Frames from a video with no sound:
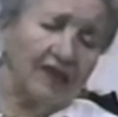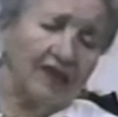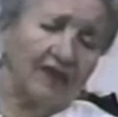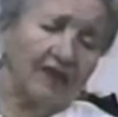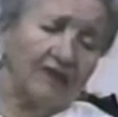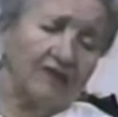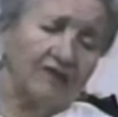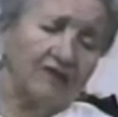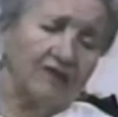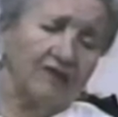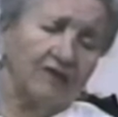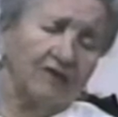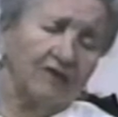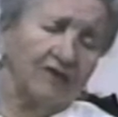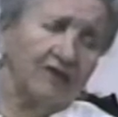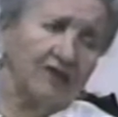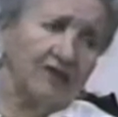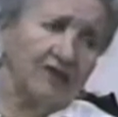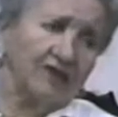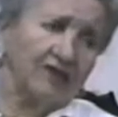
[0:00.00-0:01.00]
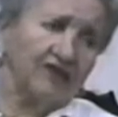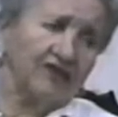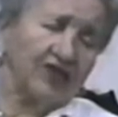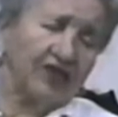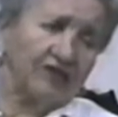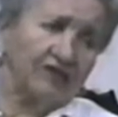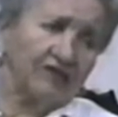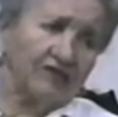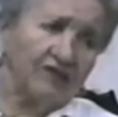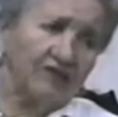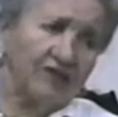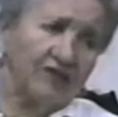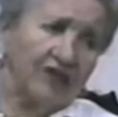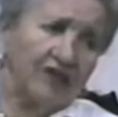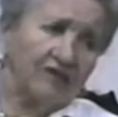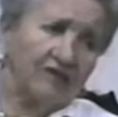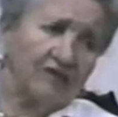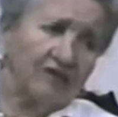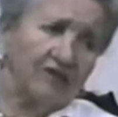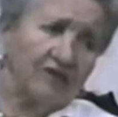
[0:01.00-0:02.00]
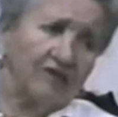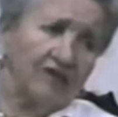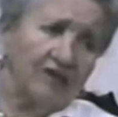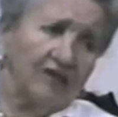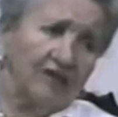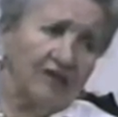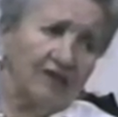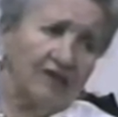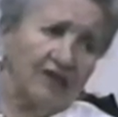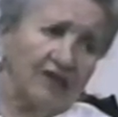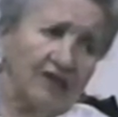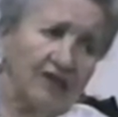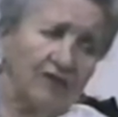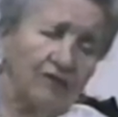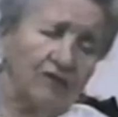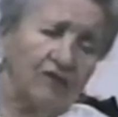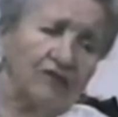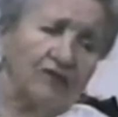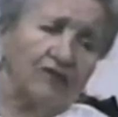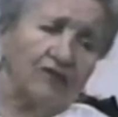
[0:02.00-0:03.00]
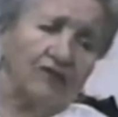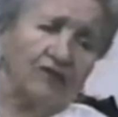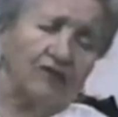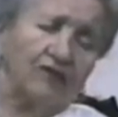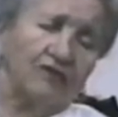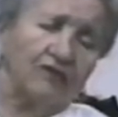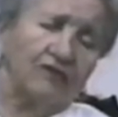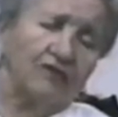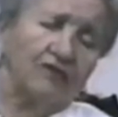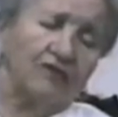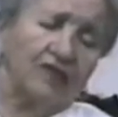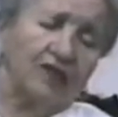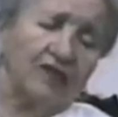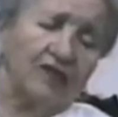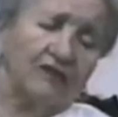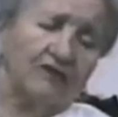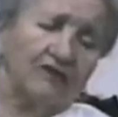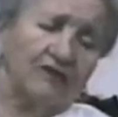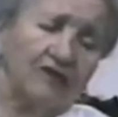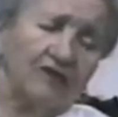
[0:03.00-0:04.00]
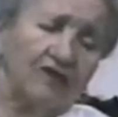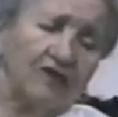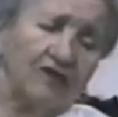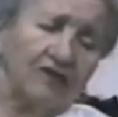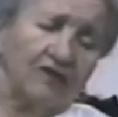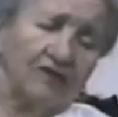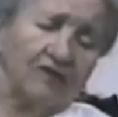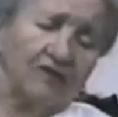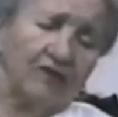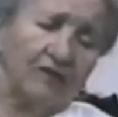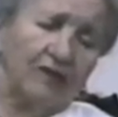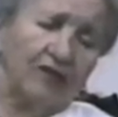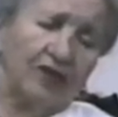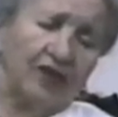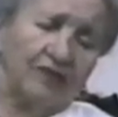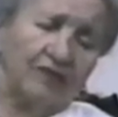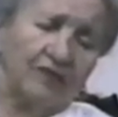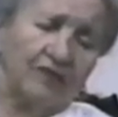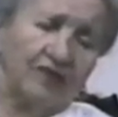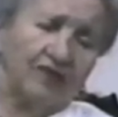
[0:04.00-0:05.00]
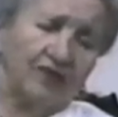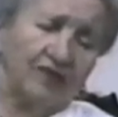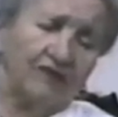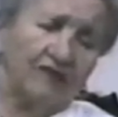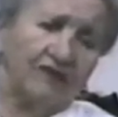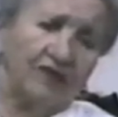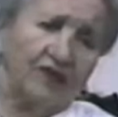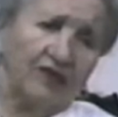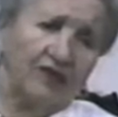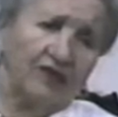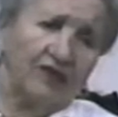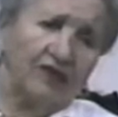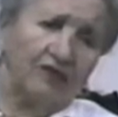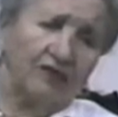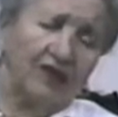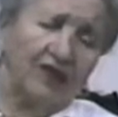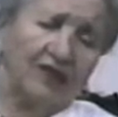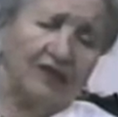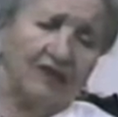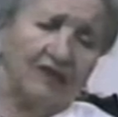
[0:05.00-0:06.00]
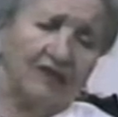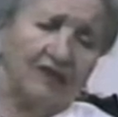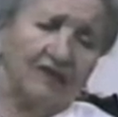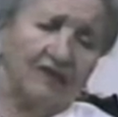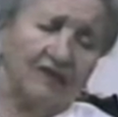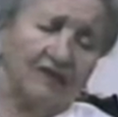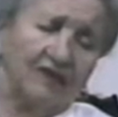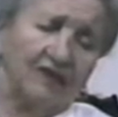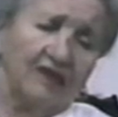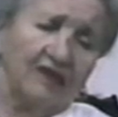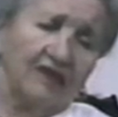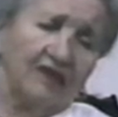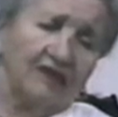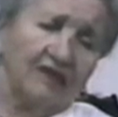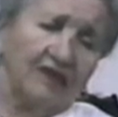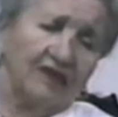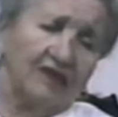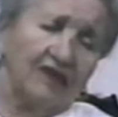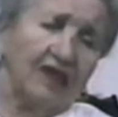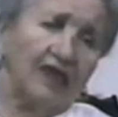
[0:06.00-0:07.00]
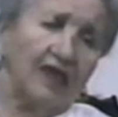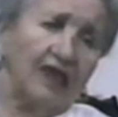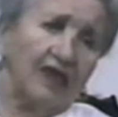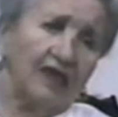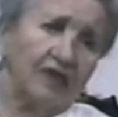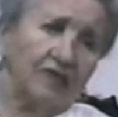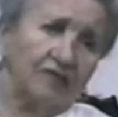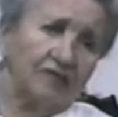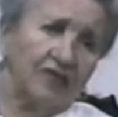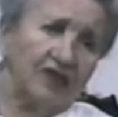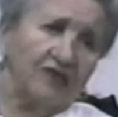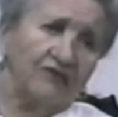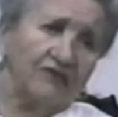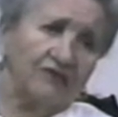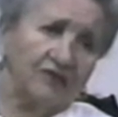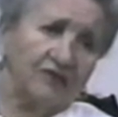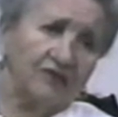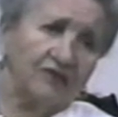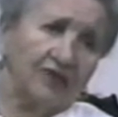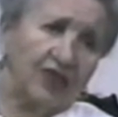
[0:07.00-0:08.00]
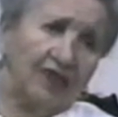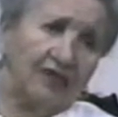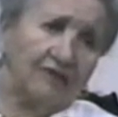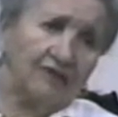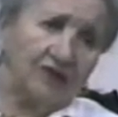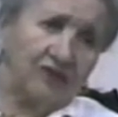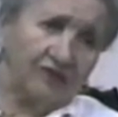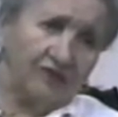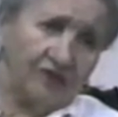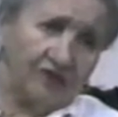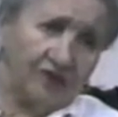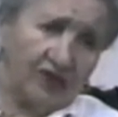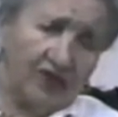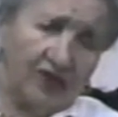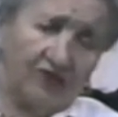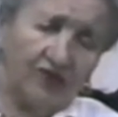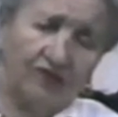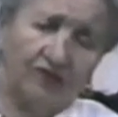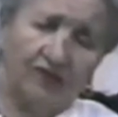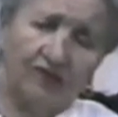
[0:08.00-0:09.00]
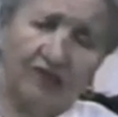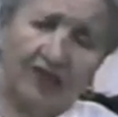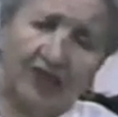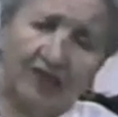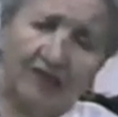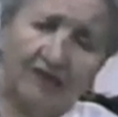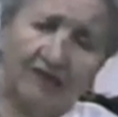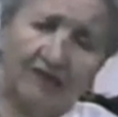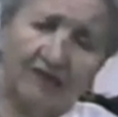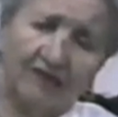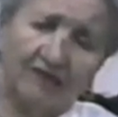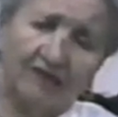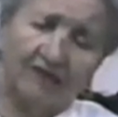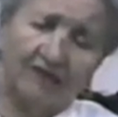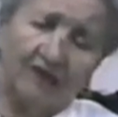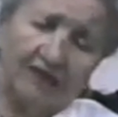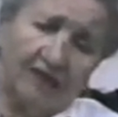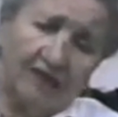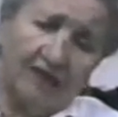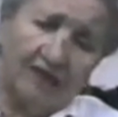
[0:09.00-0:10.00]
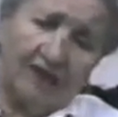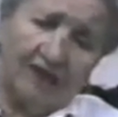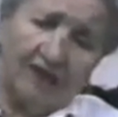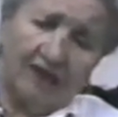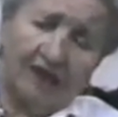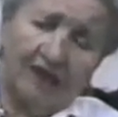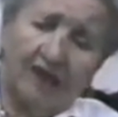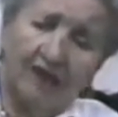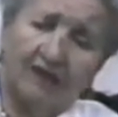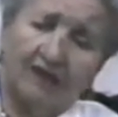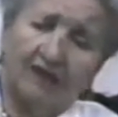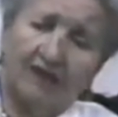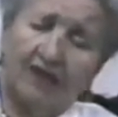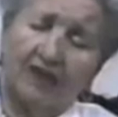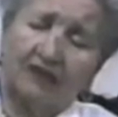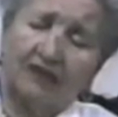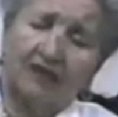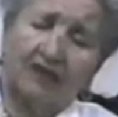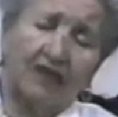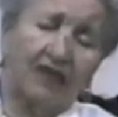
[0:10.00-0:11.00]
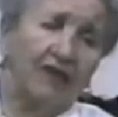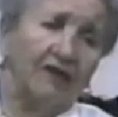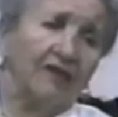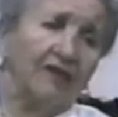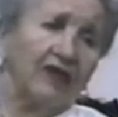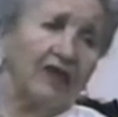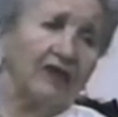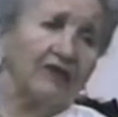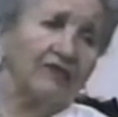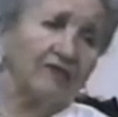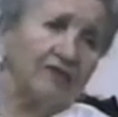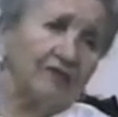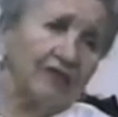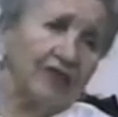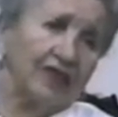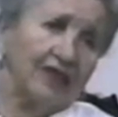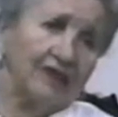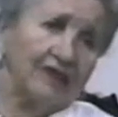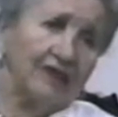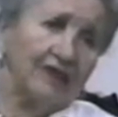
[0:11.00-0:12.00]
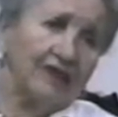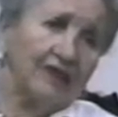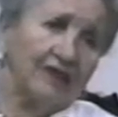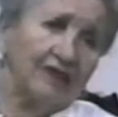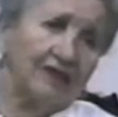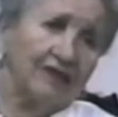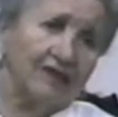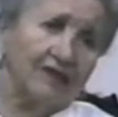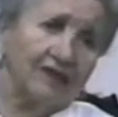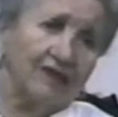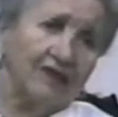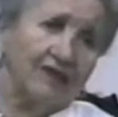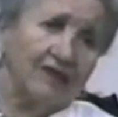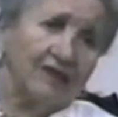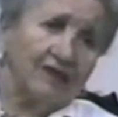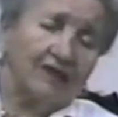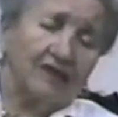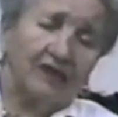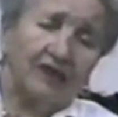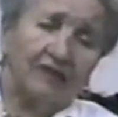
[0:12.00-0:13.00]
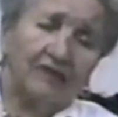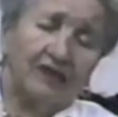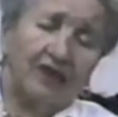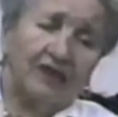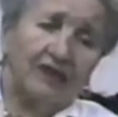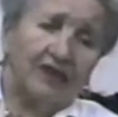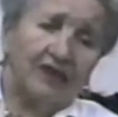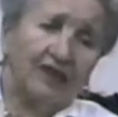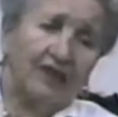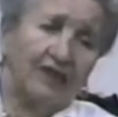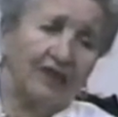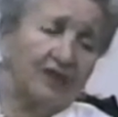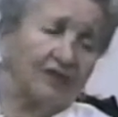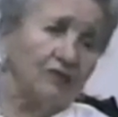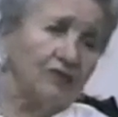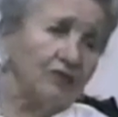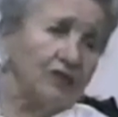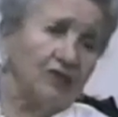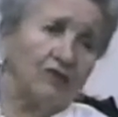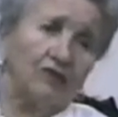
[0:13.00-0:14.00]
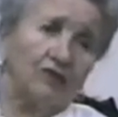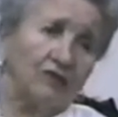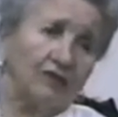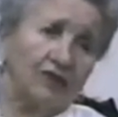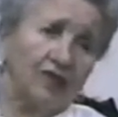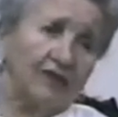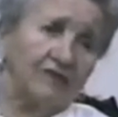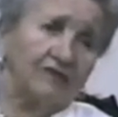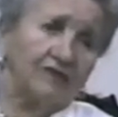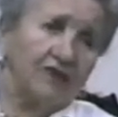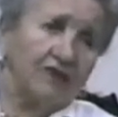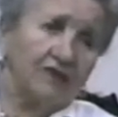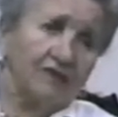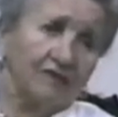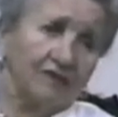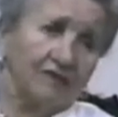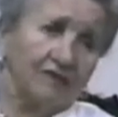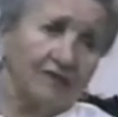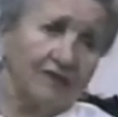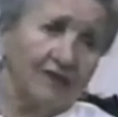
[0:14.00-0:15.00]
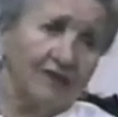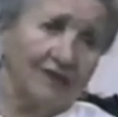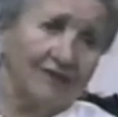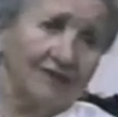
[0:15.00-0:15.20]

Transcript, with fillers: at the end, the second semester, they wanted to install the Department of Humanities. Then they hired me full-time to teach humanities. And that's how I remained here day by day, as we all have done.